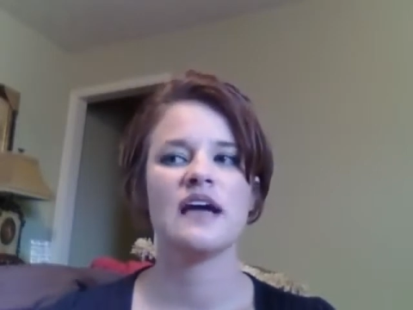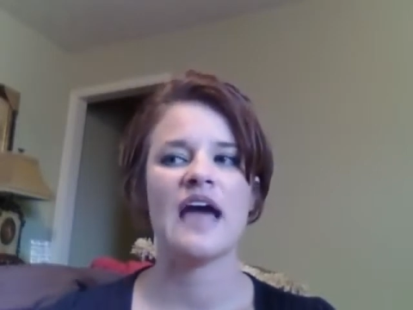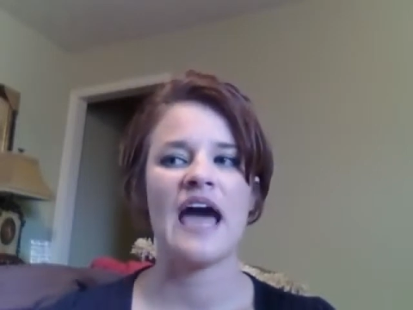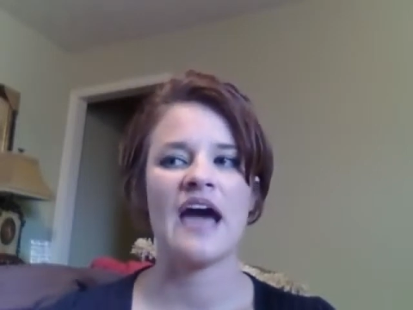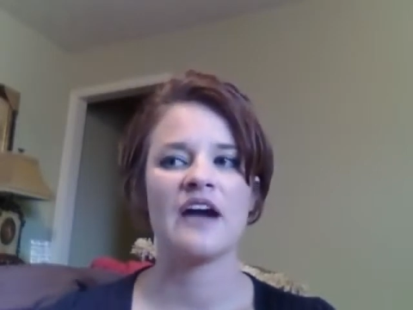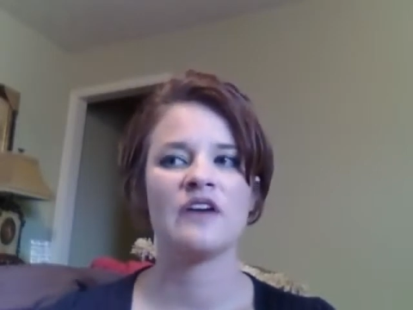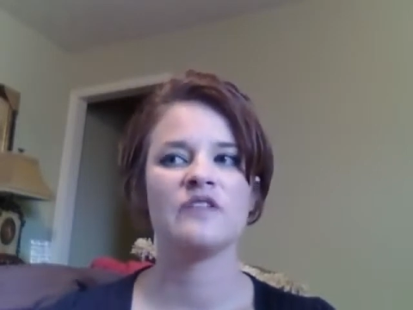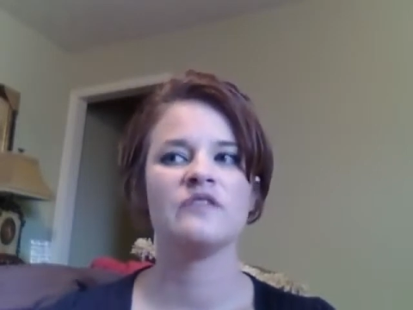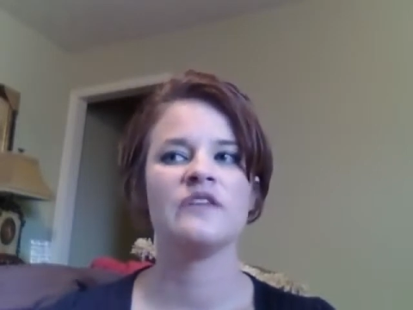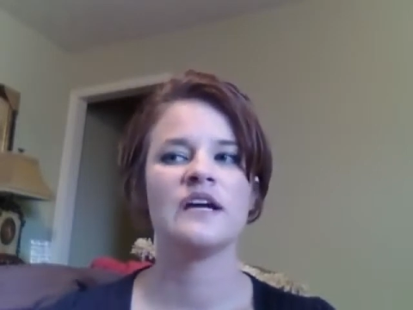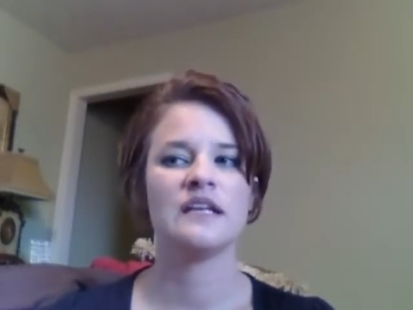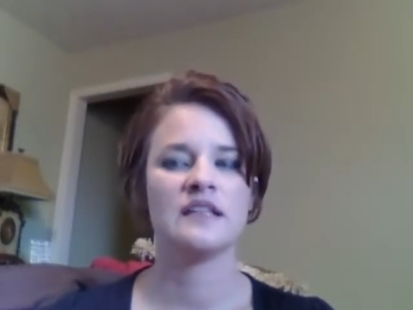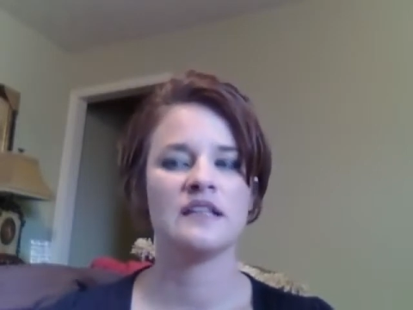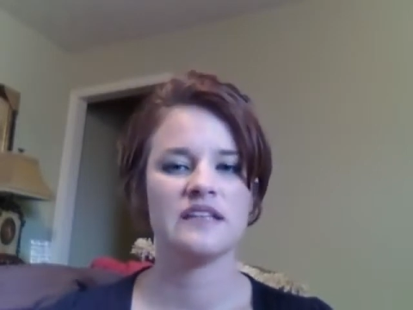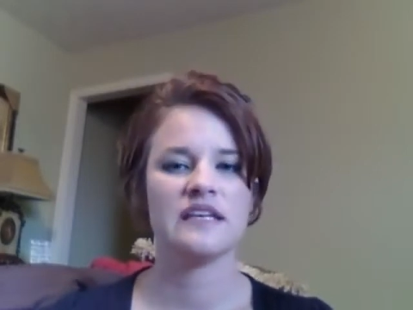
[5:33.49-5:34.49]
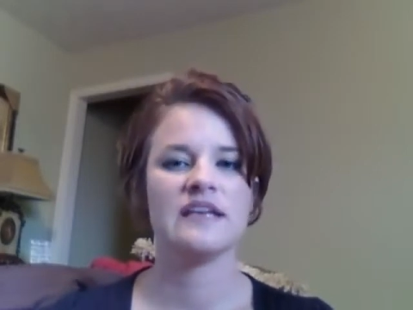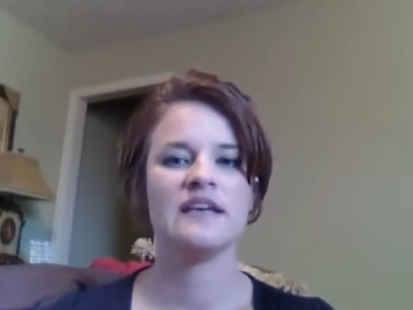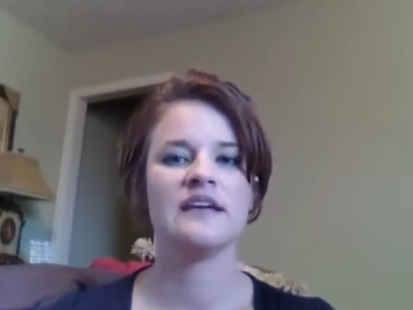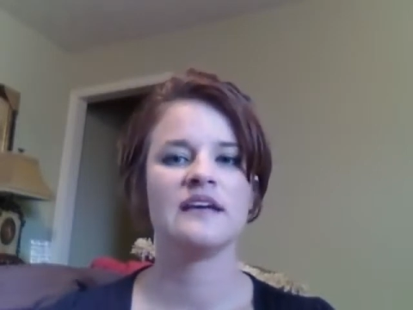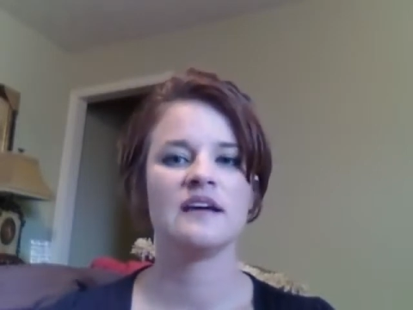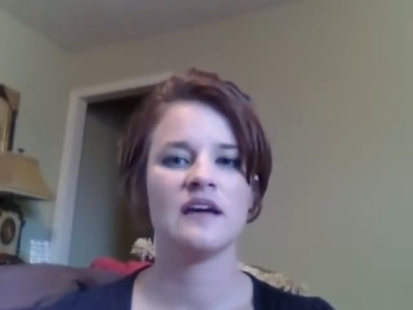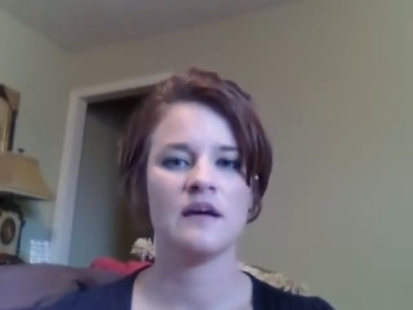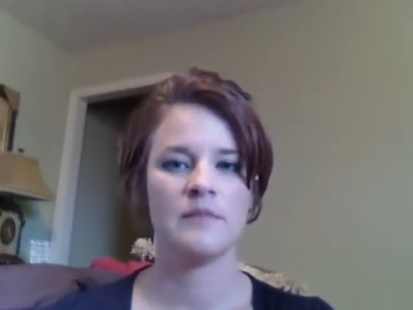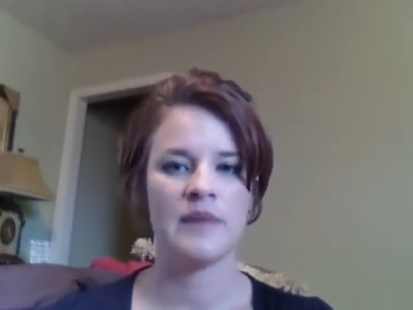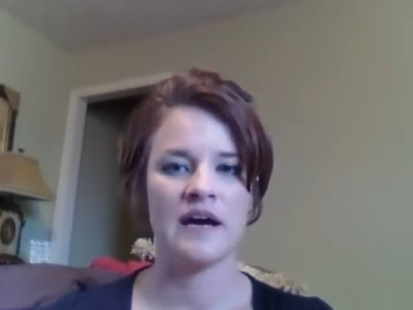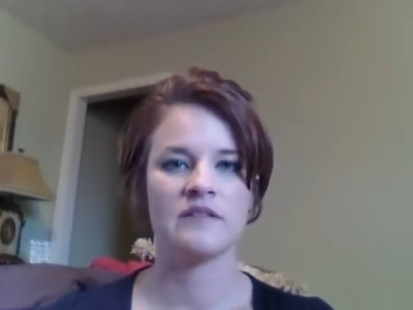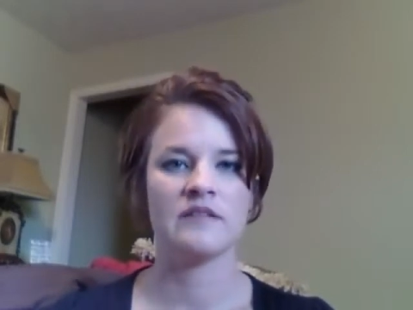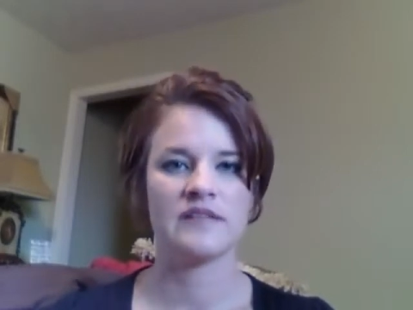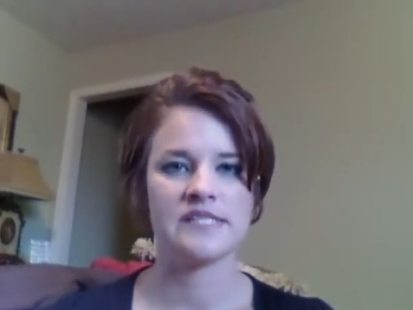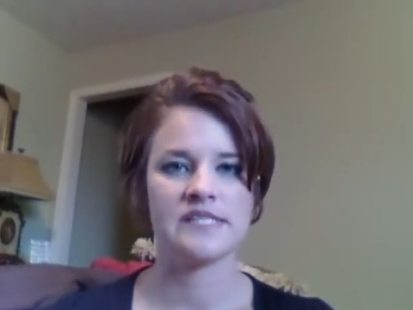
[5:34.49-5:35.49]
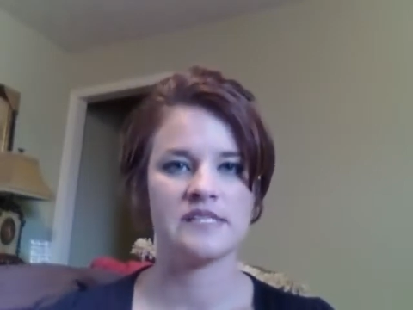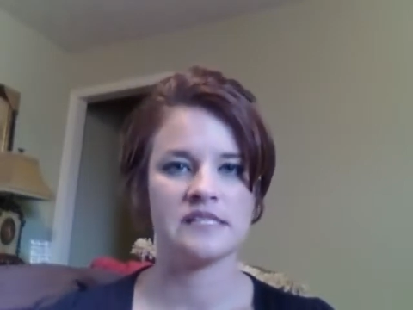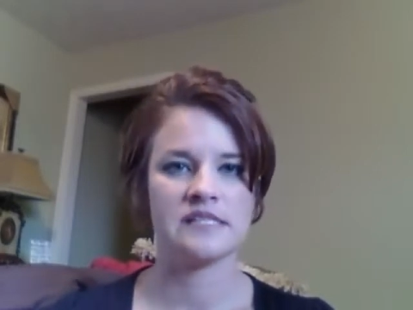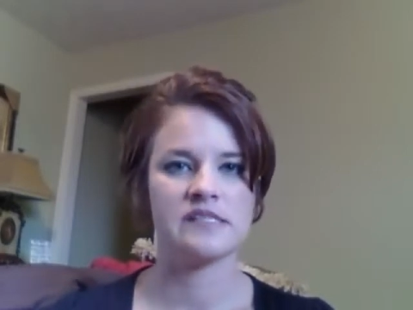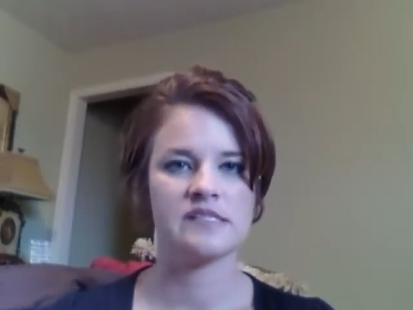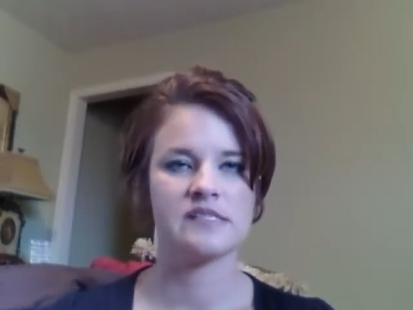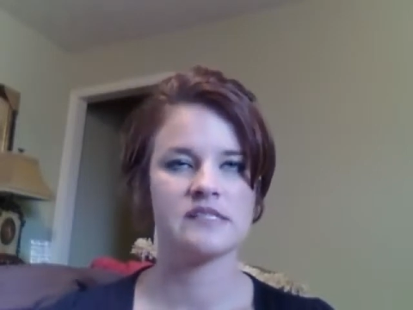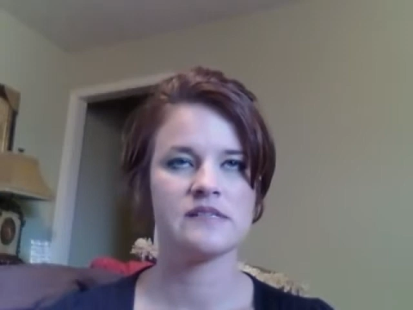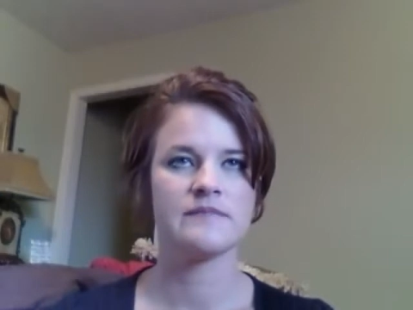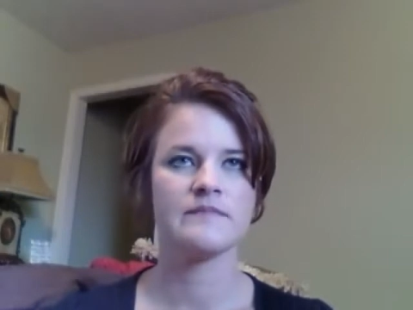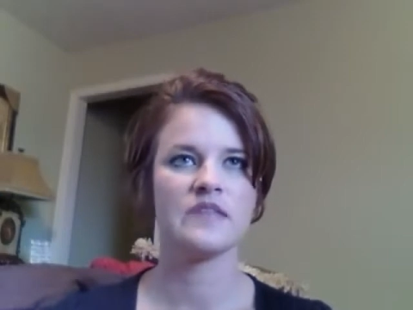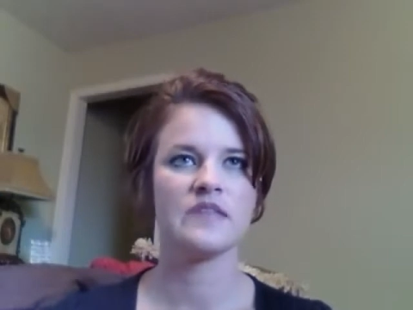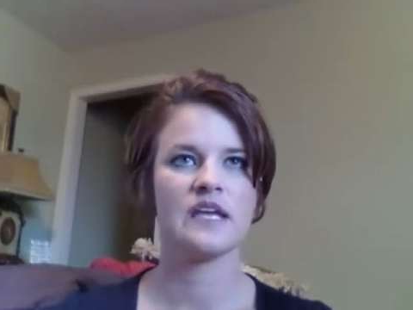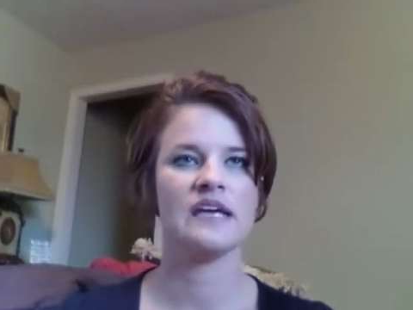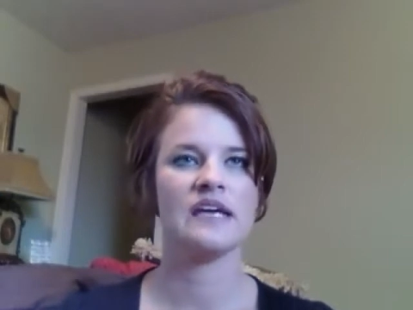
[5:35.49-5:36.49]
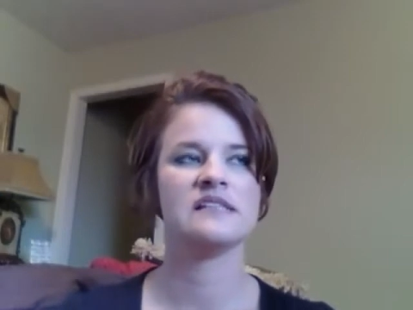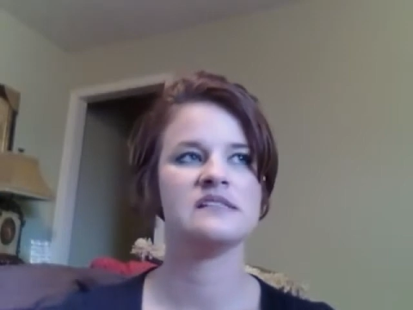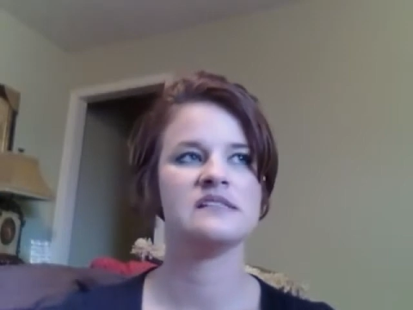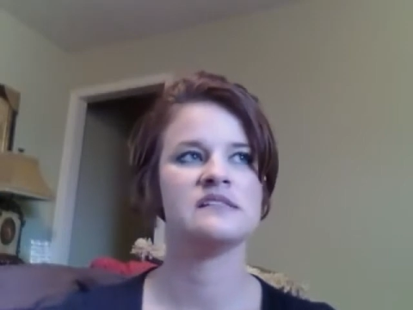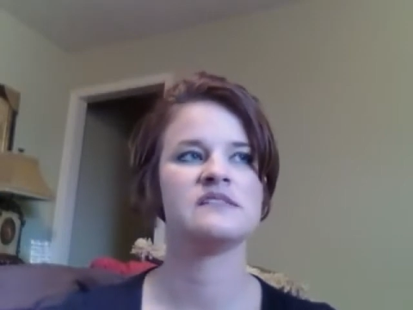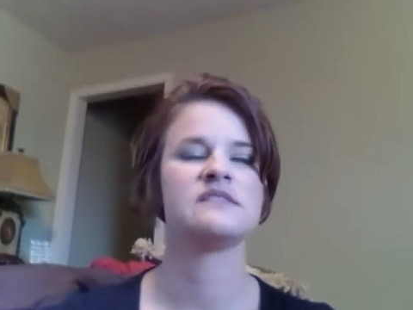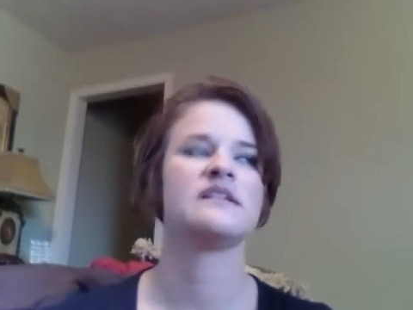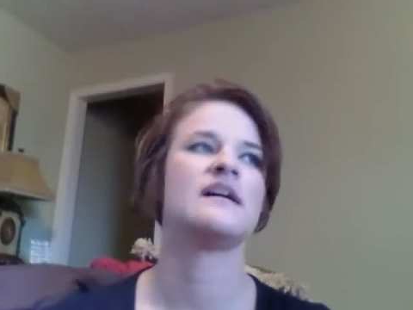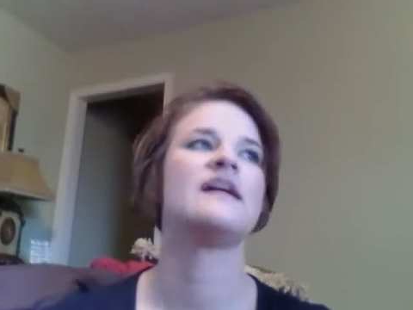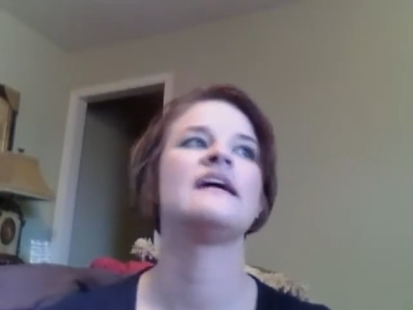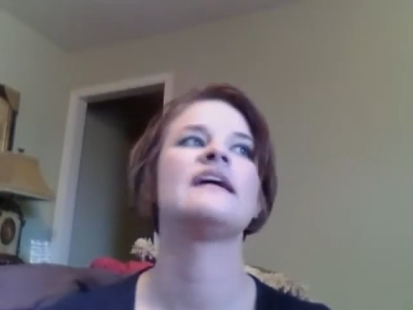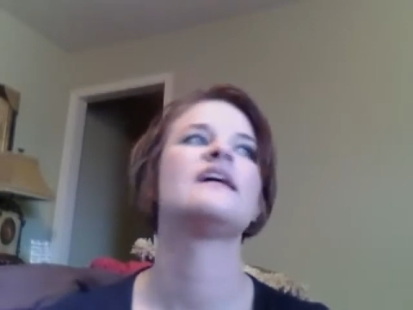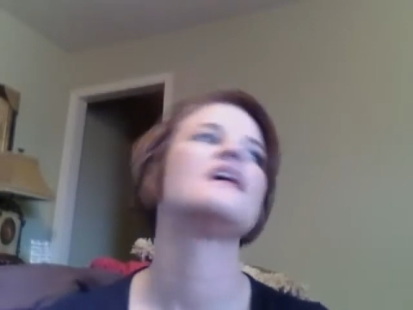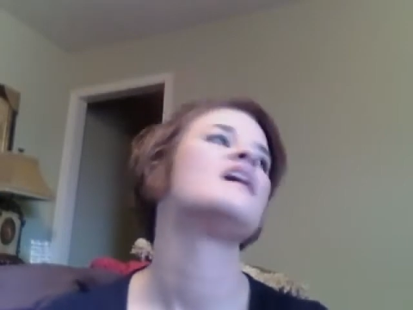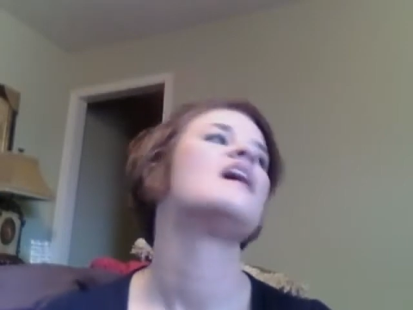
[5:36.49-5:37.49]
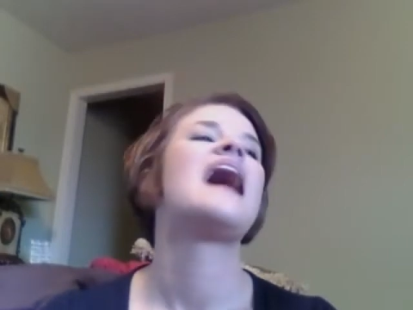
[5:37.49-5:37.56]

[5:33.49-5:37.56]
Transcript: aggravating thing about this is like,